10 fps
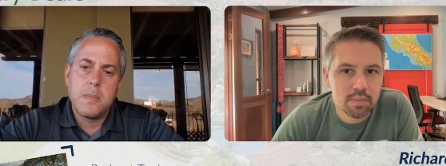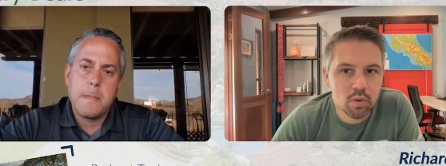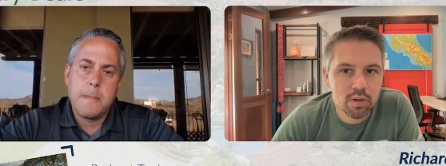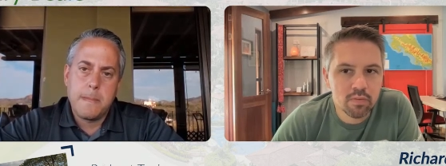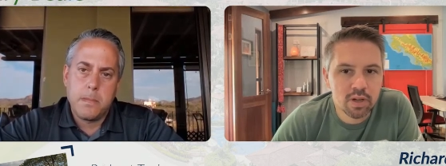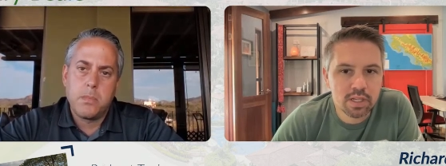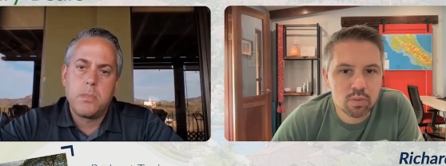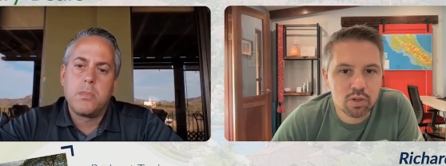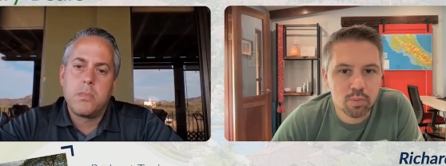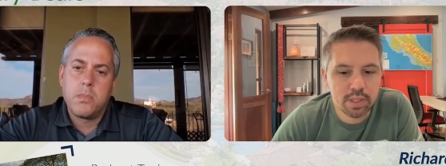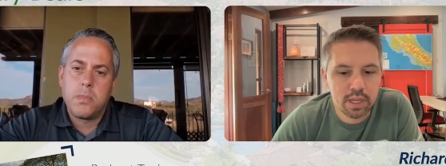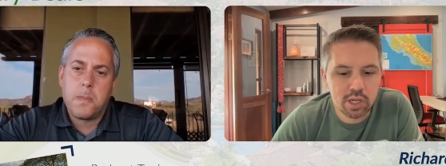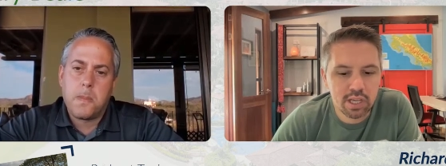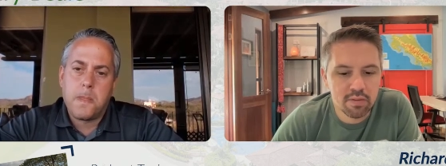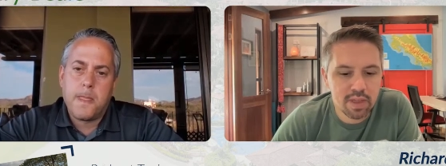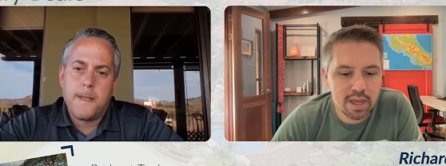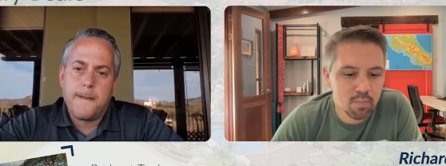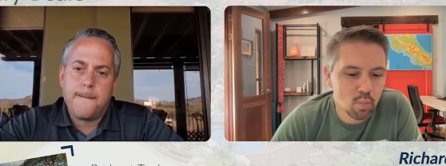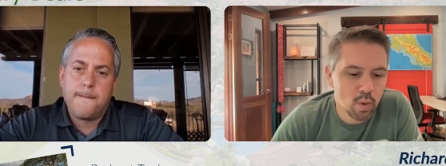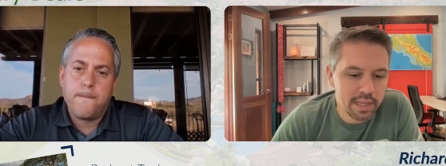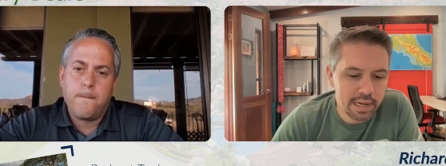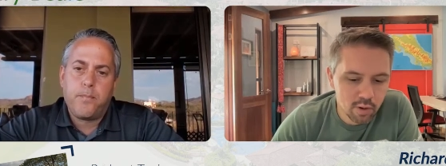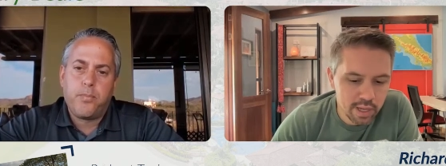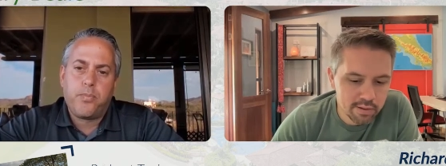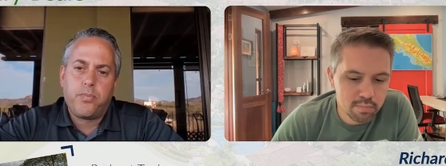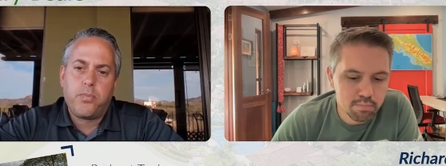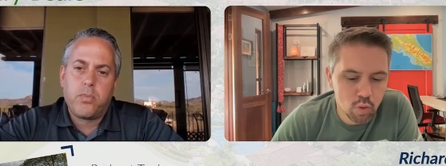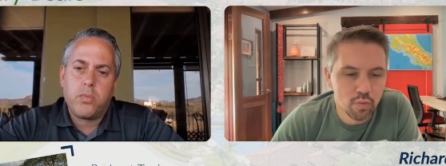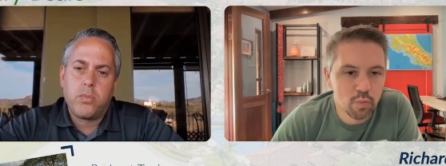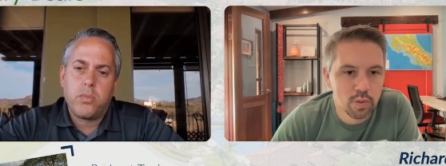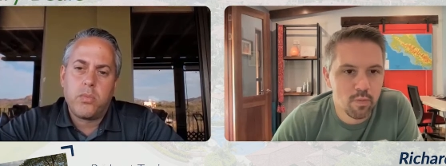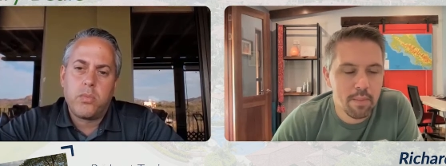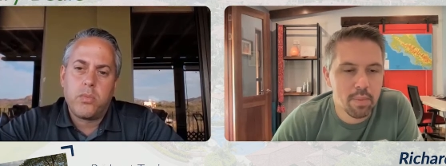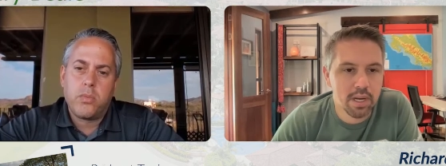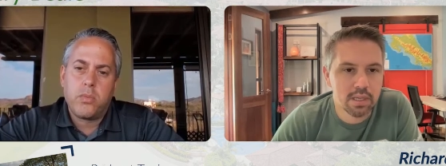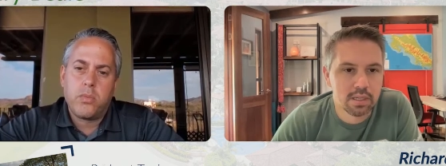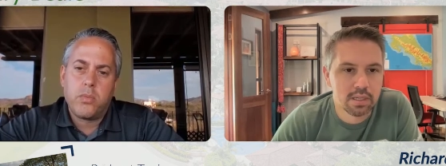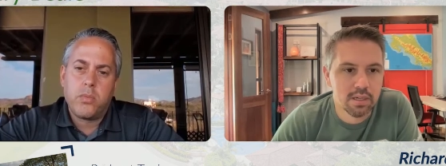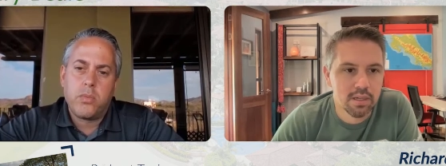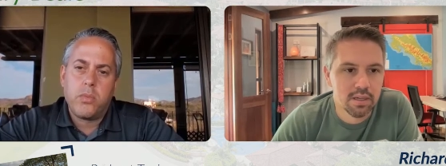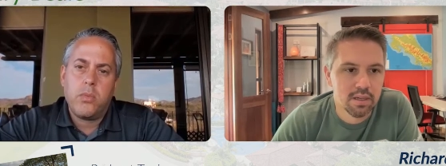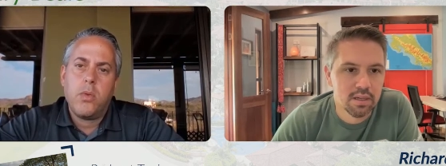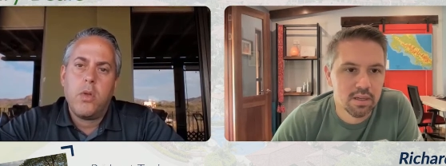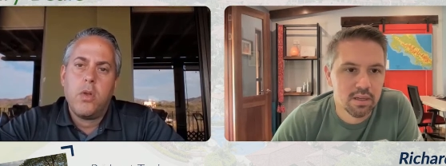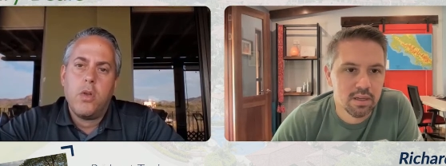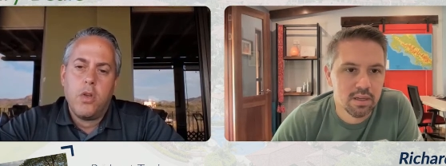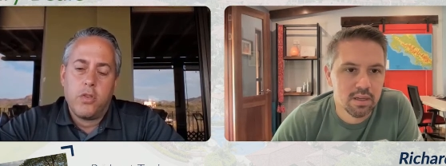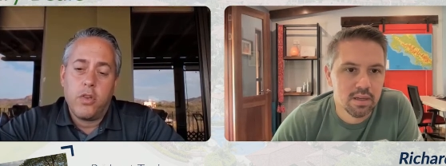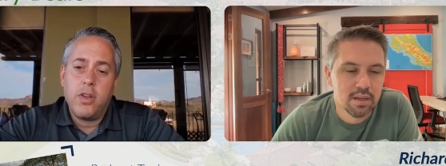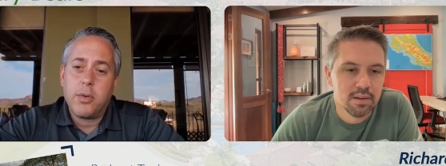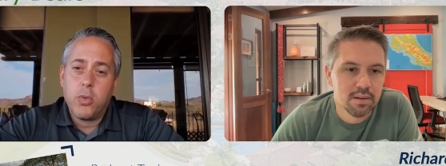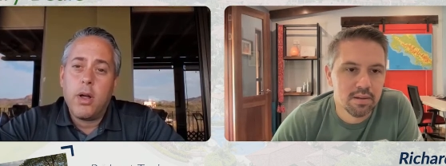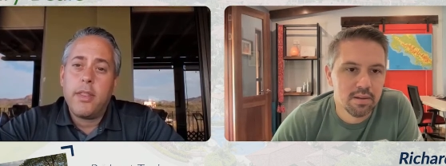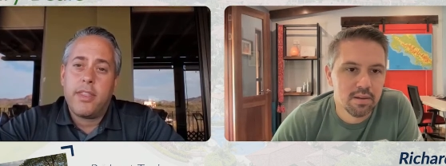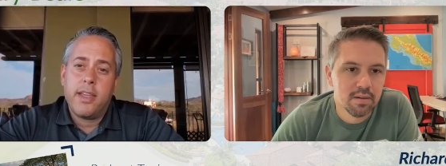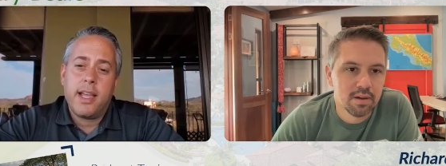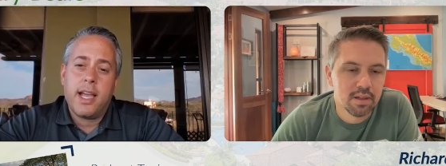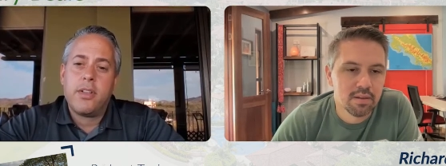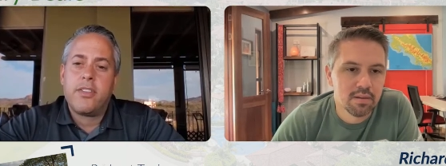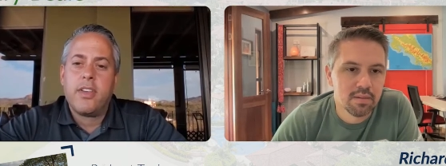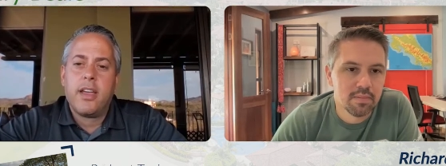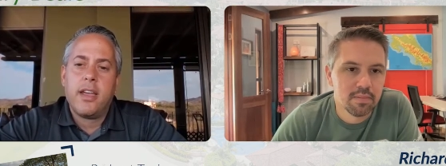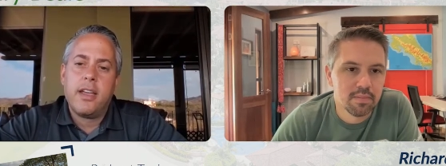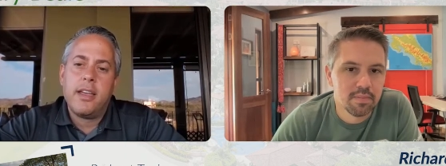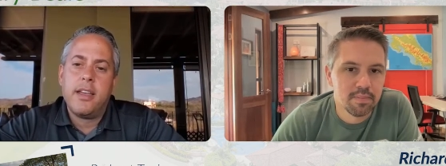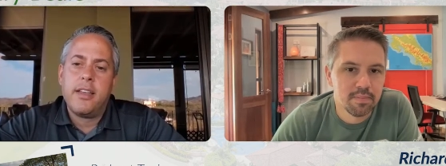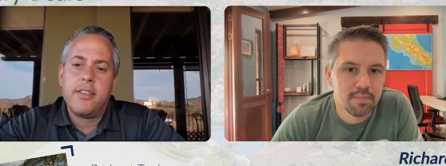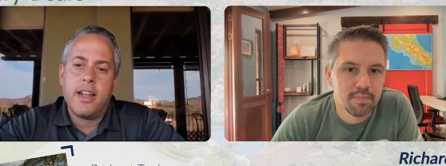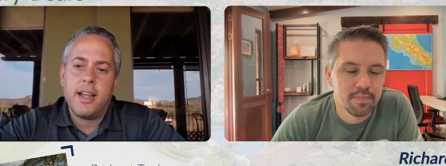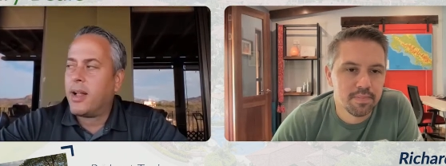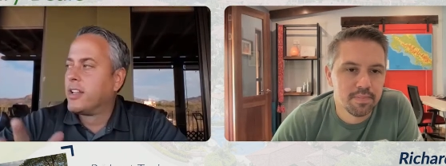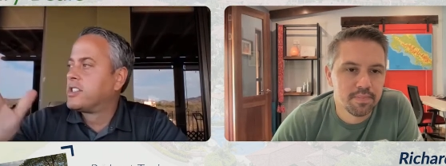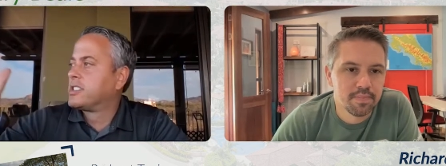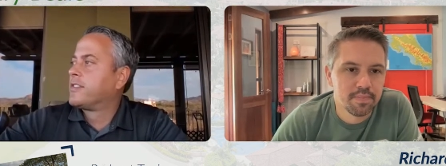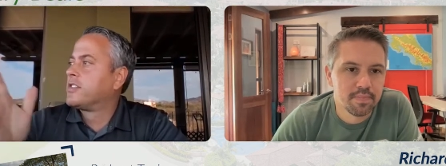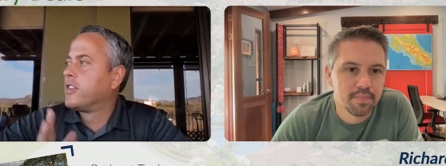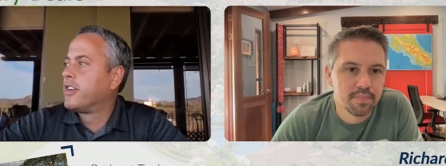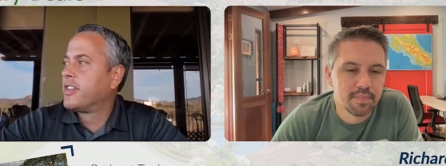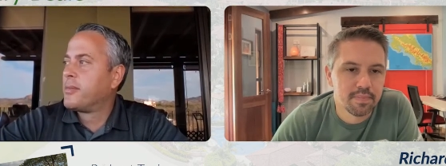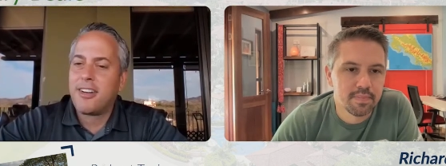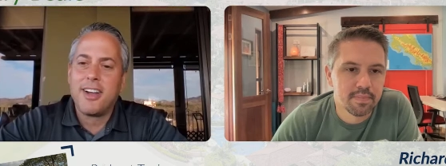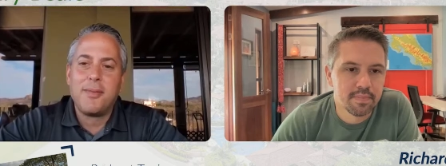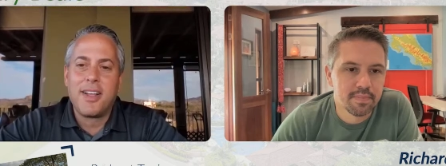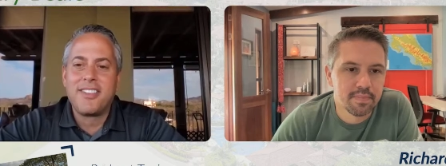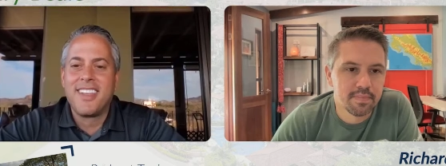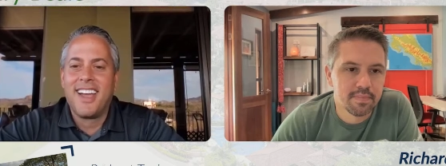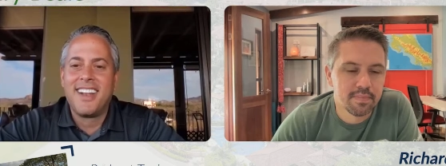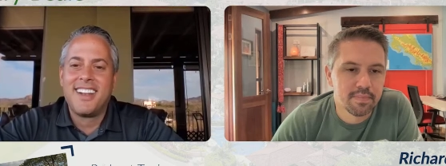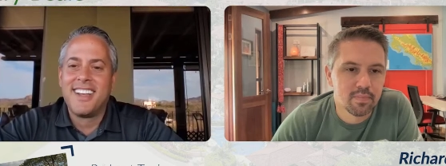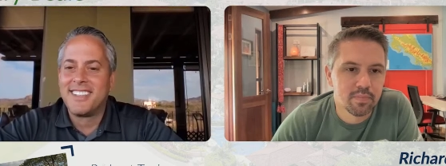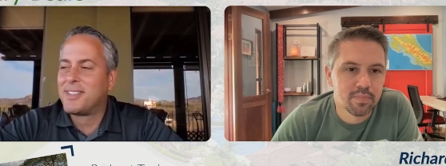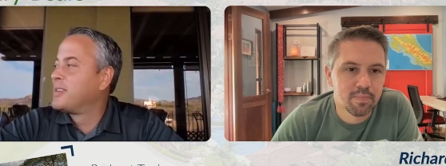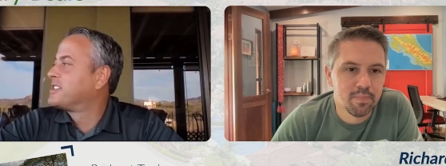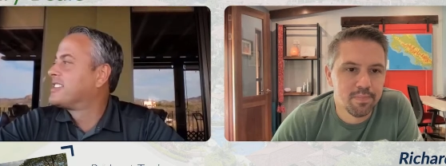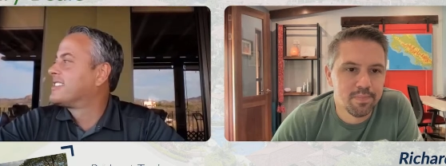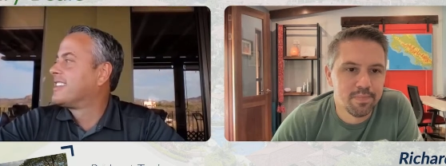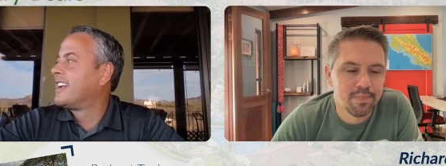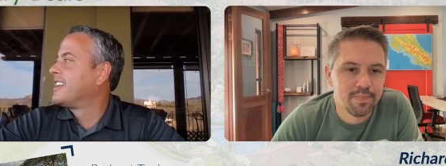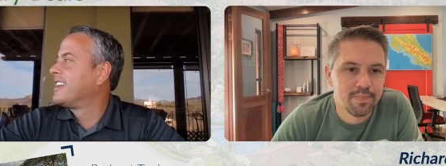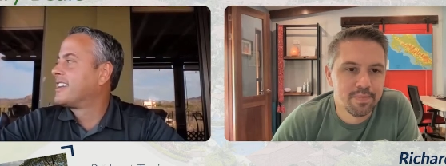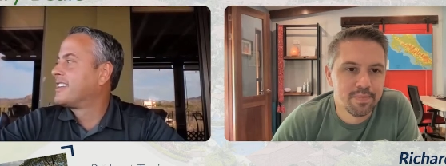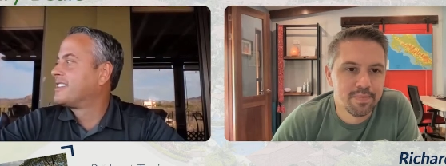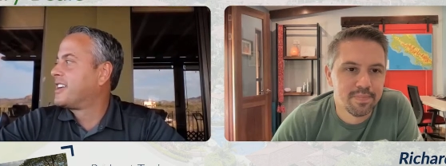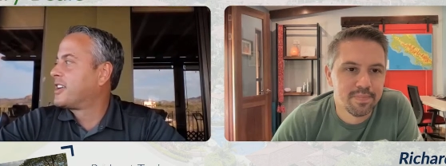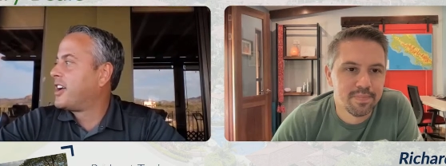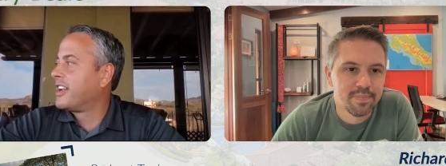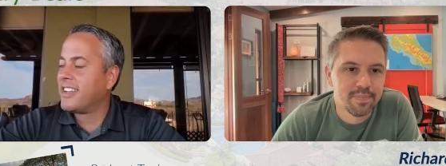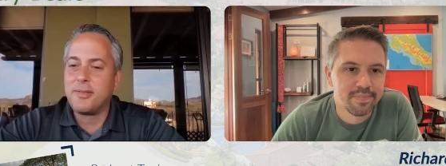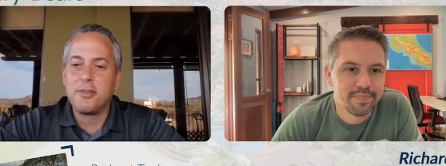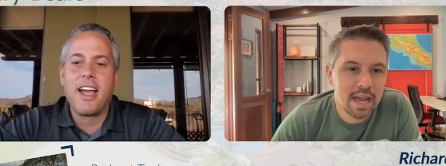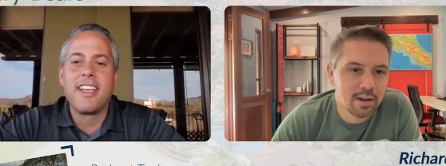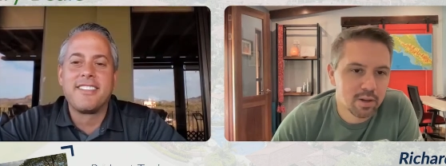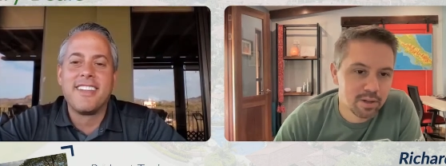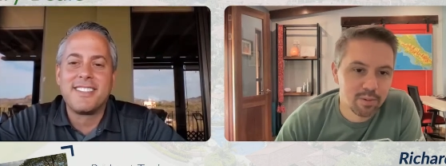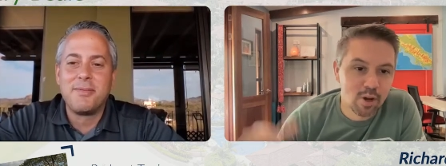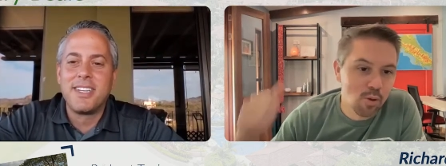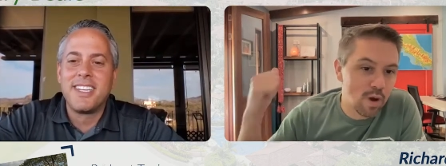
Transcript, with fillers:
Speaker 1: i mean what advice would you potentially give them when they're looking to move with families so number one thing
Speaker 2: i would say is and i apologize if there's noise in the background i'm outside and uh, somebody just decided to start cutting some grass I, next to